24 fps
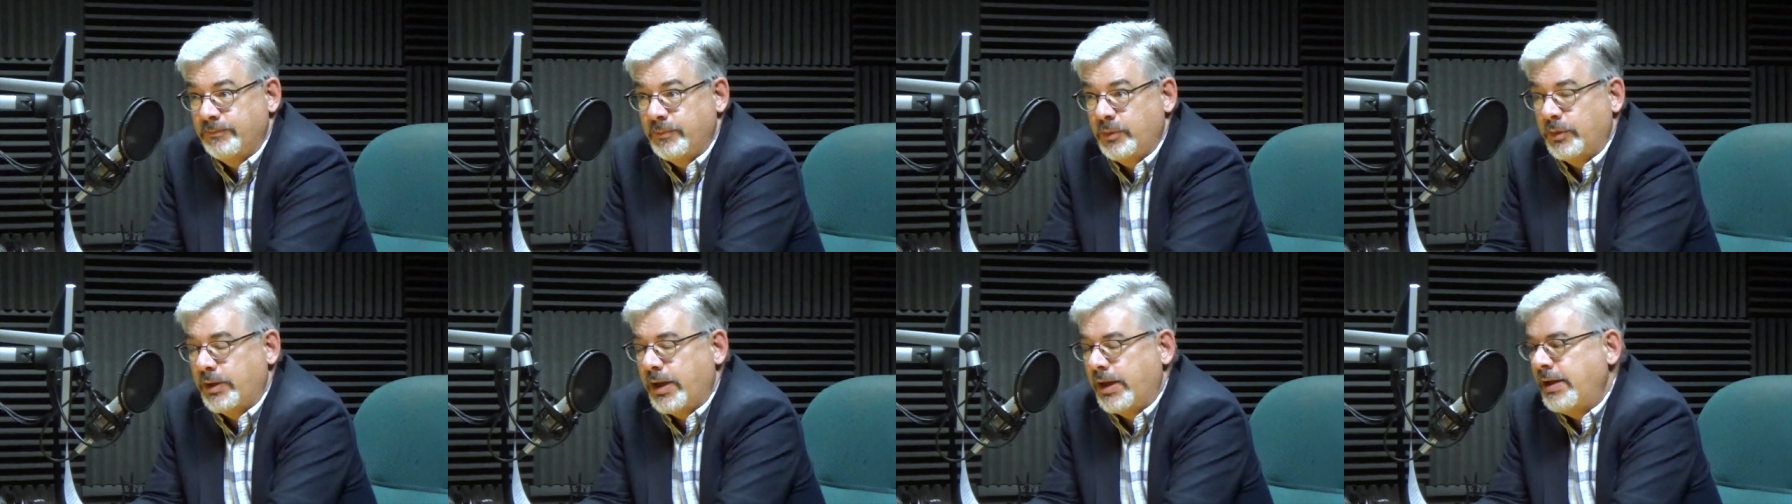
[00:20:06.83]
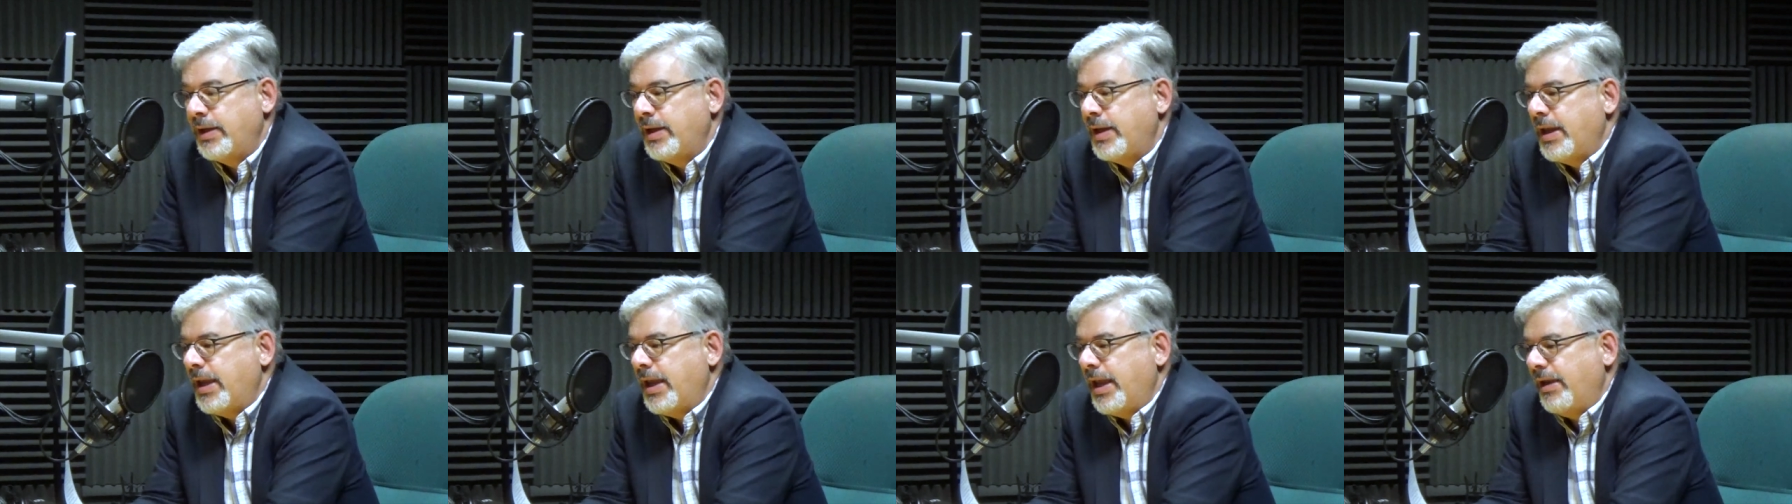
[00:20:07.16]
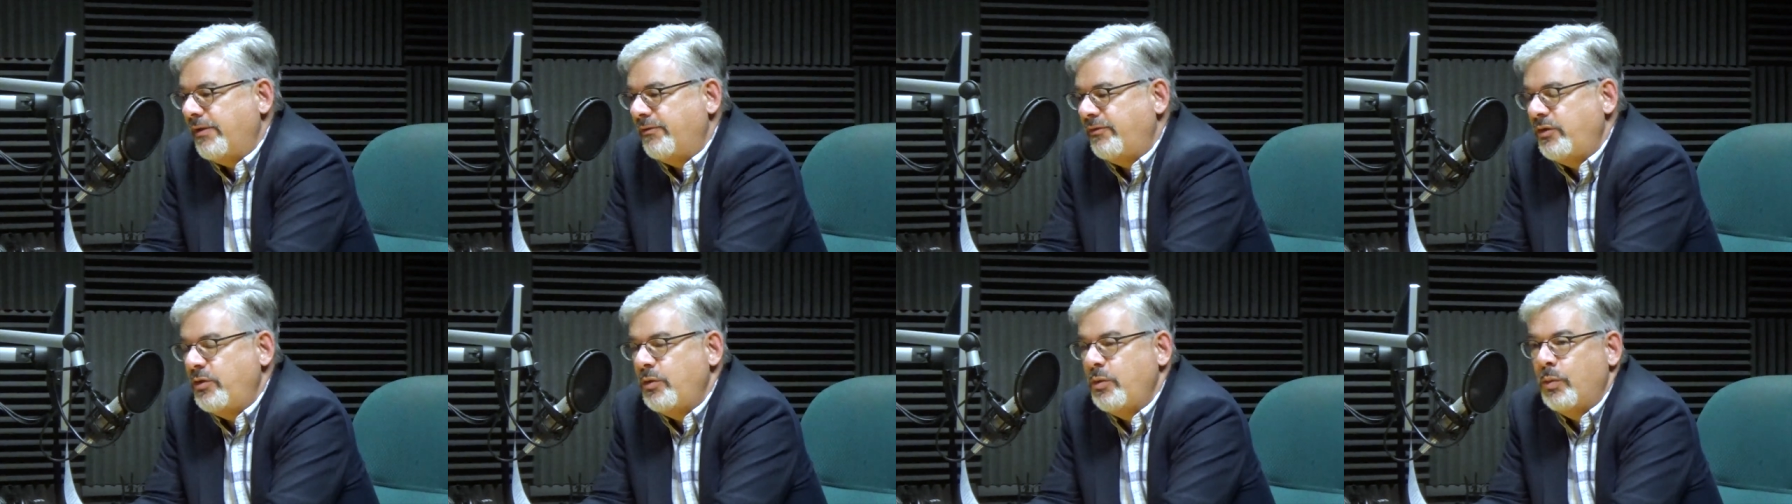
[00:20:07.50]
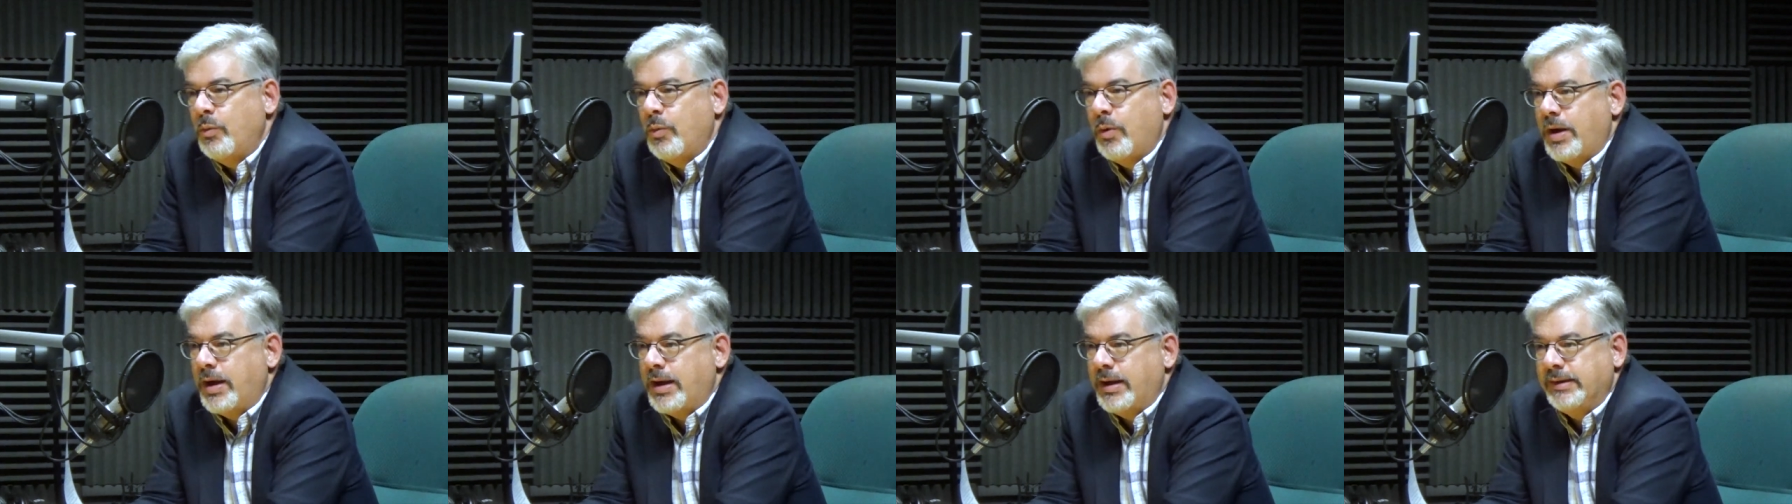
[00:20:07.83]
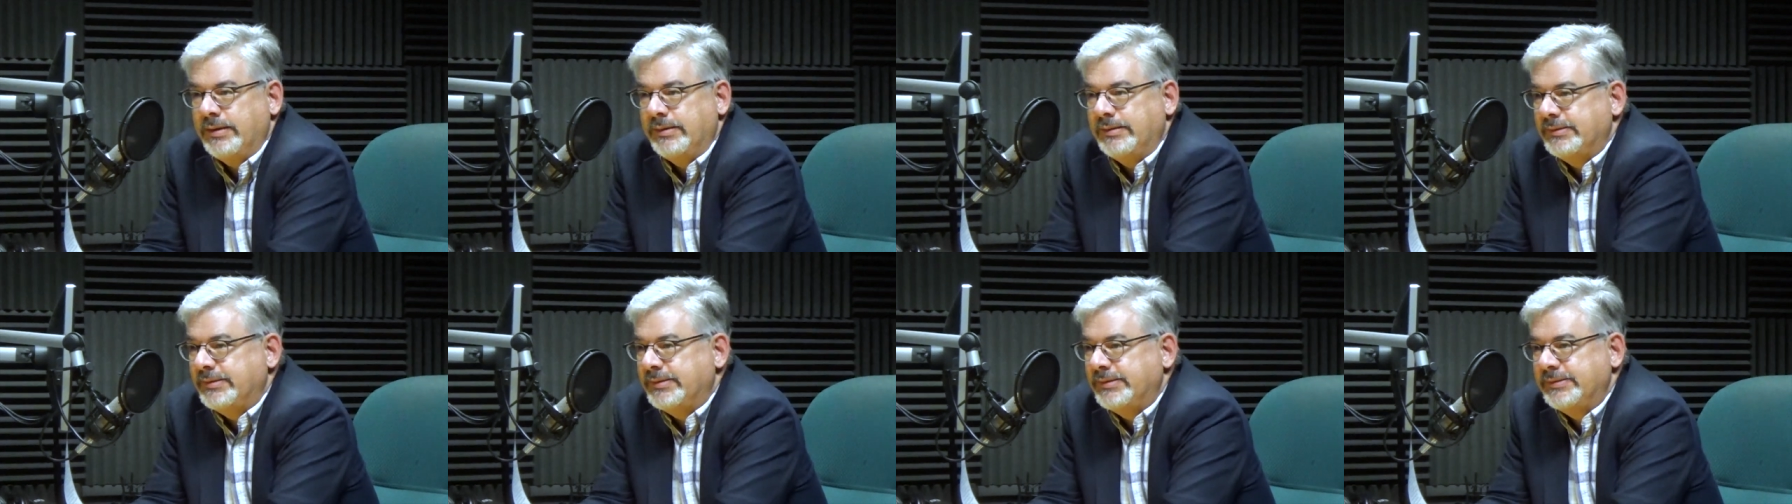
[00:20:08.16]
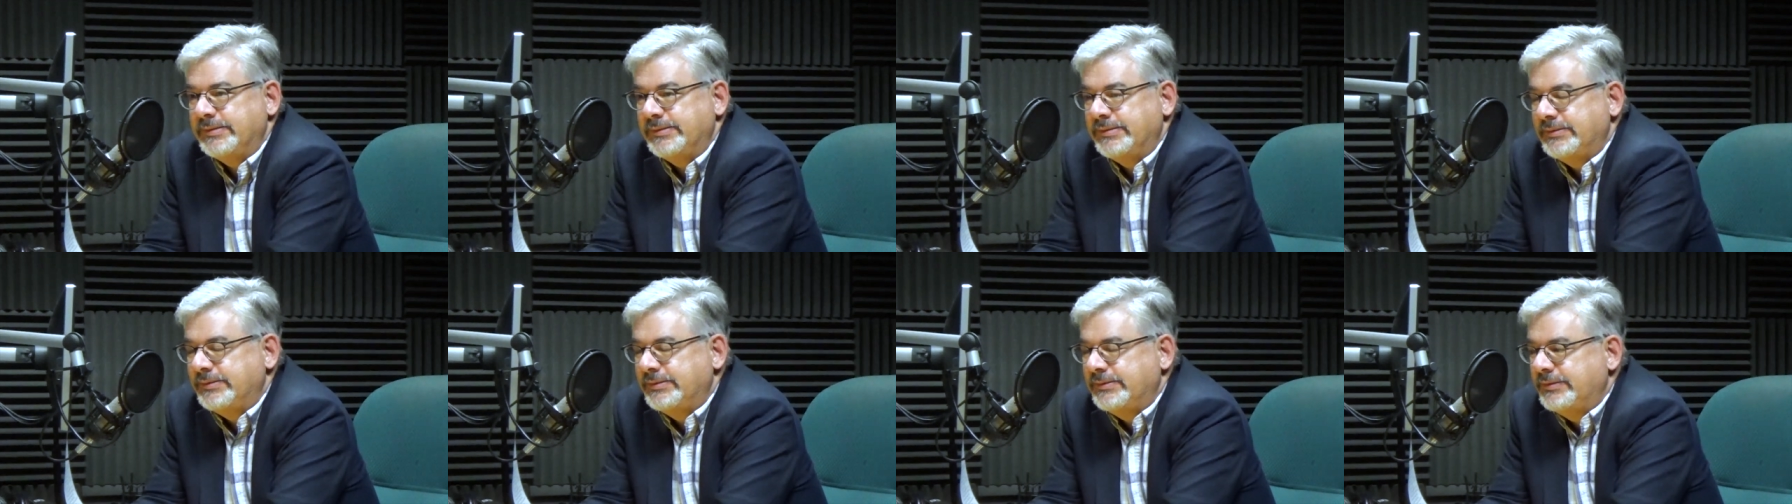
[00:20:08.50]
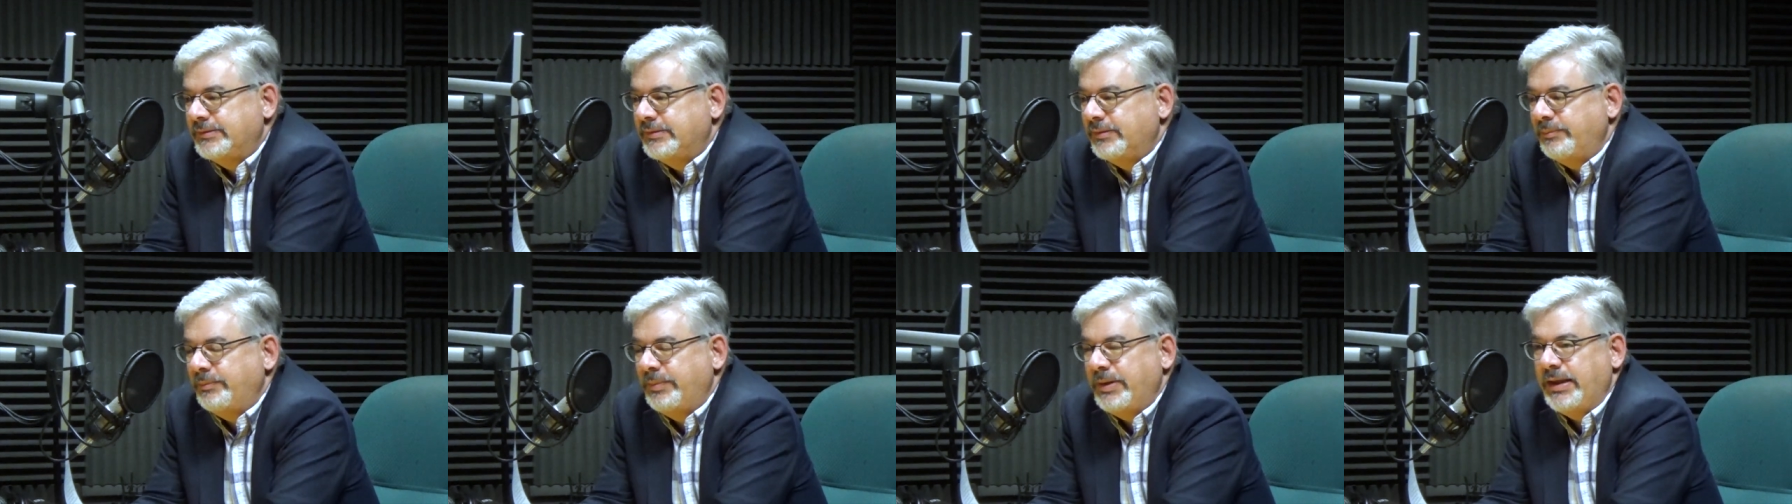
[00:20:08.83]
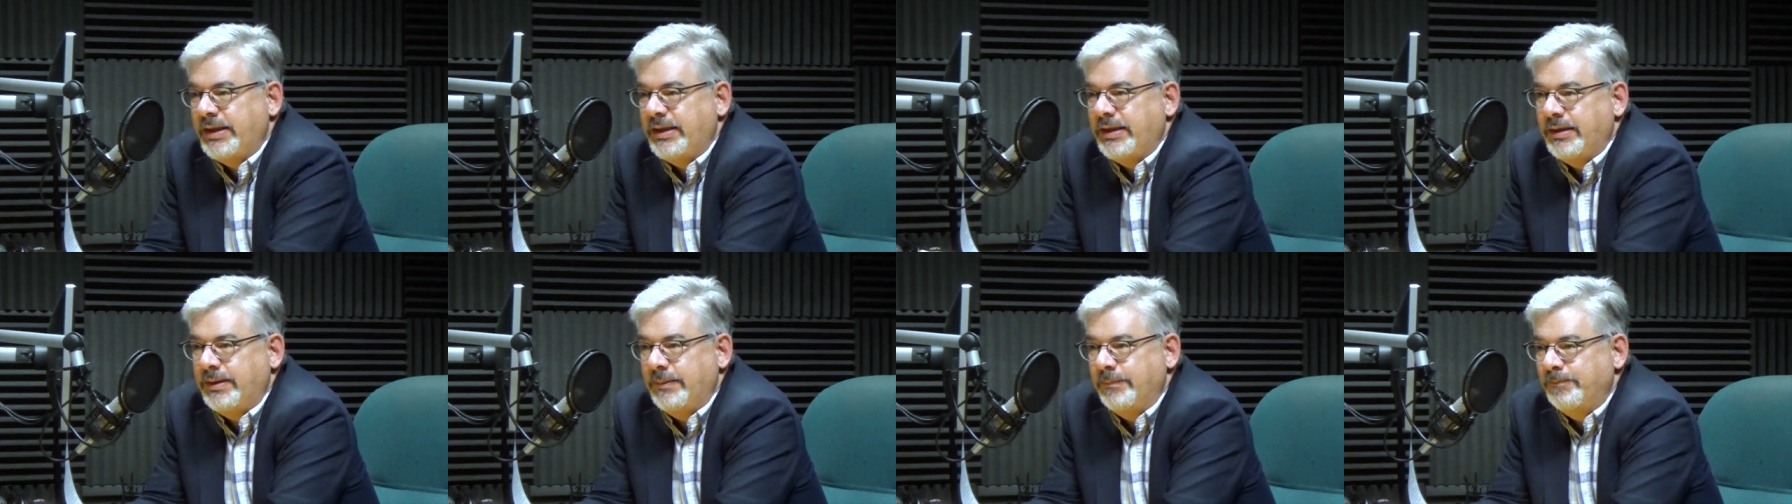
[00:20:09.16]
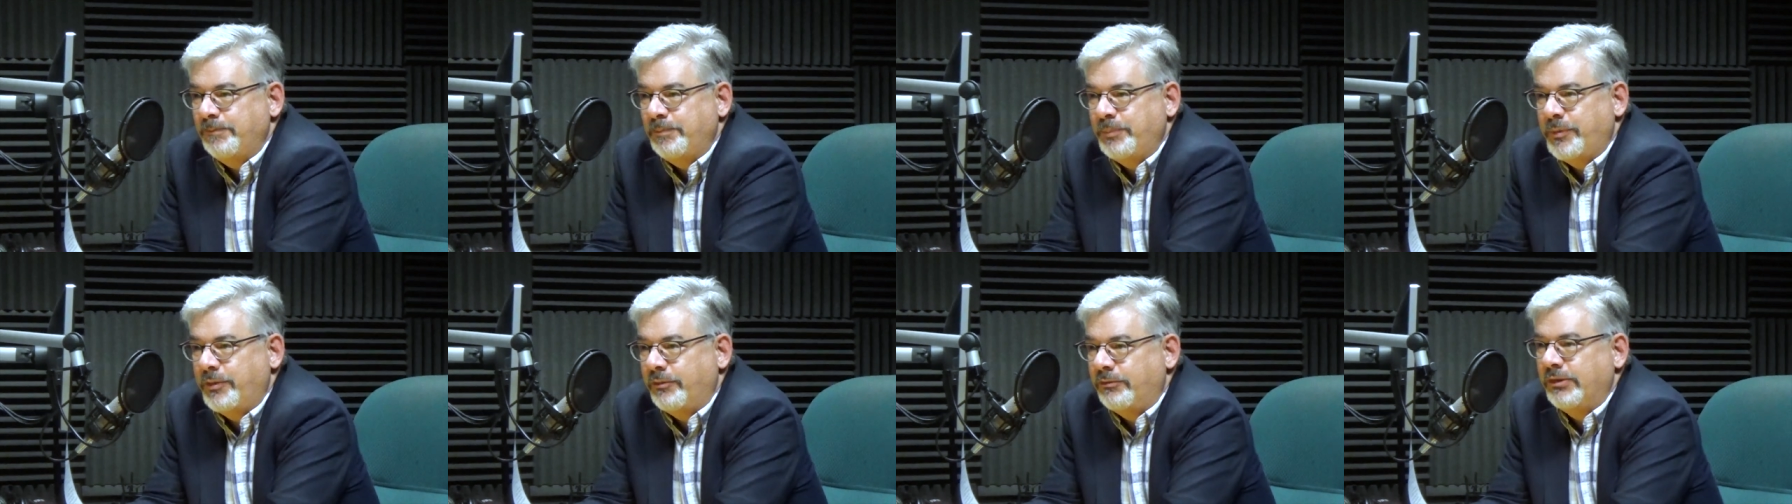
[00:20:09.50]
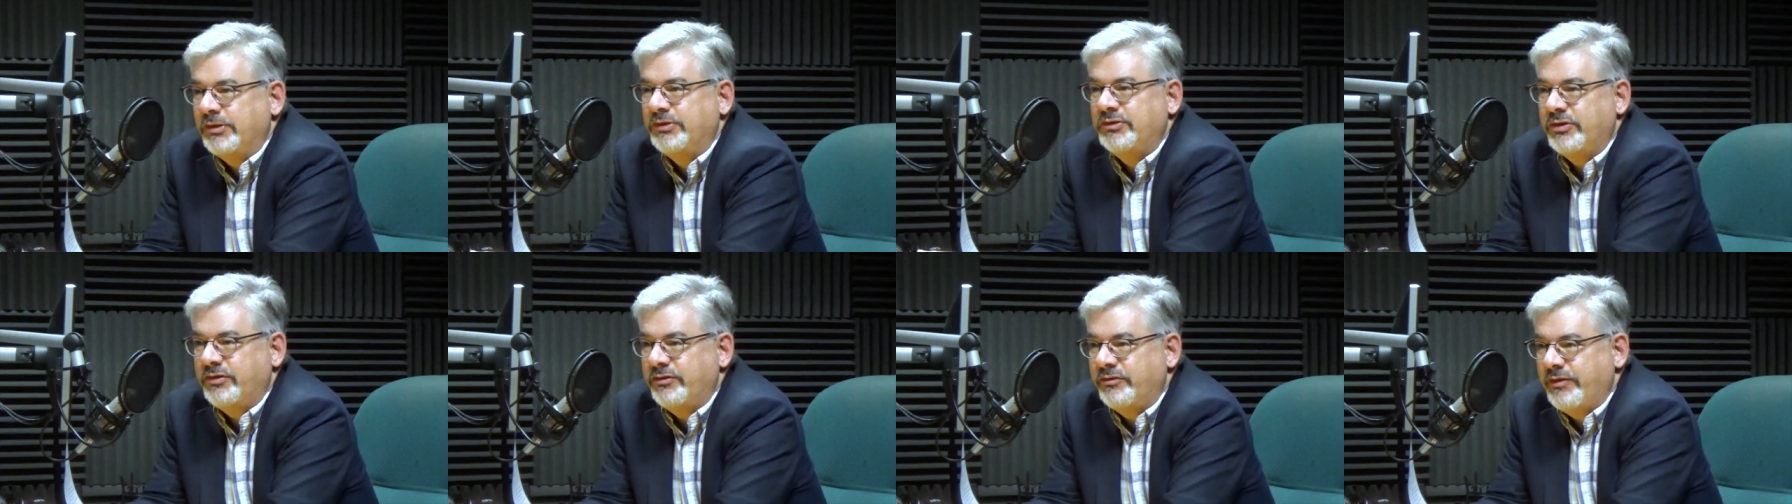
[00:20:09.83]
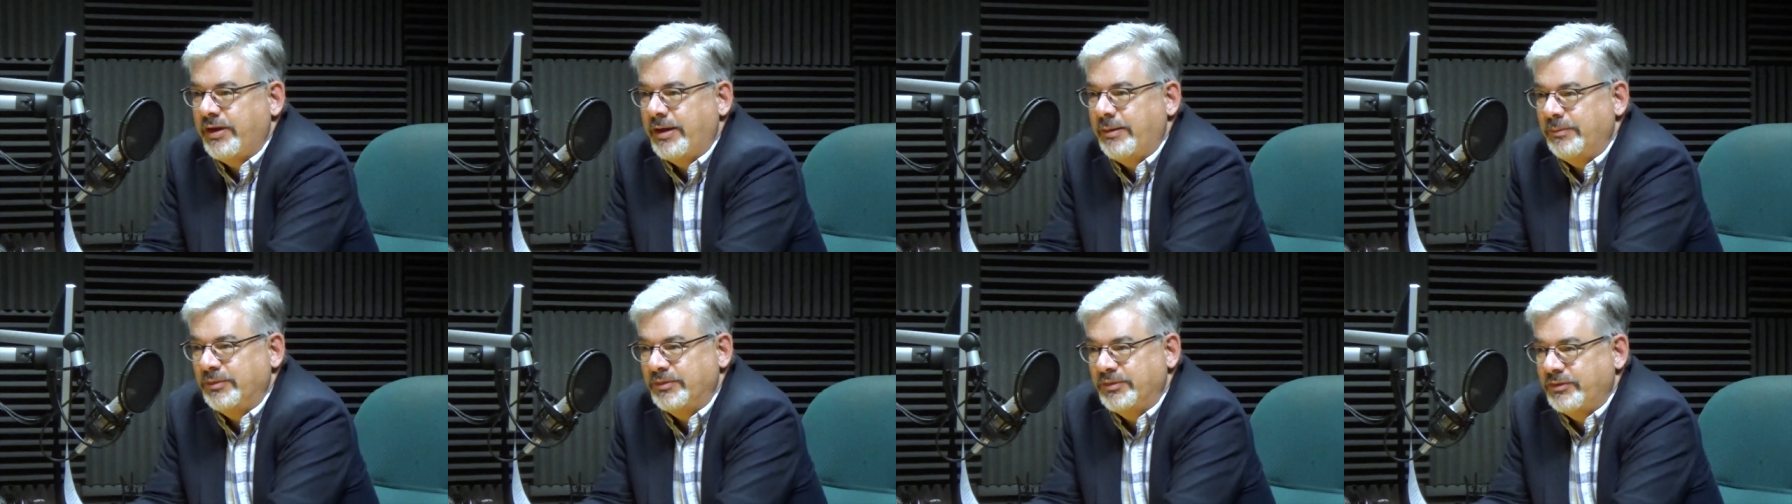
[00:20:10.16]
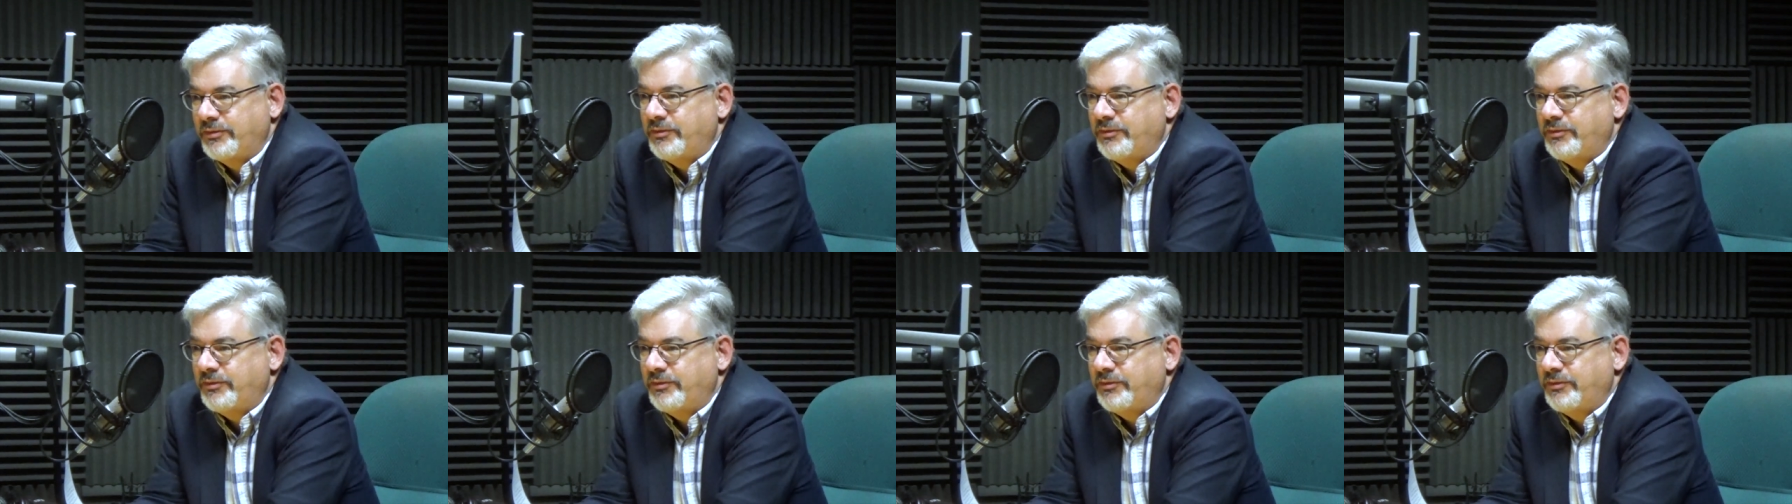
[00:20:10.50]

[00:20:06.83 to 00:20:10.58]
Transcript: Okay, if you want to be the rich and famous,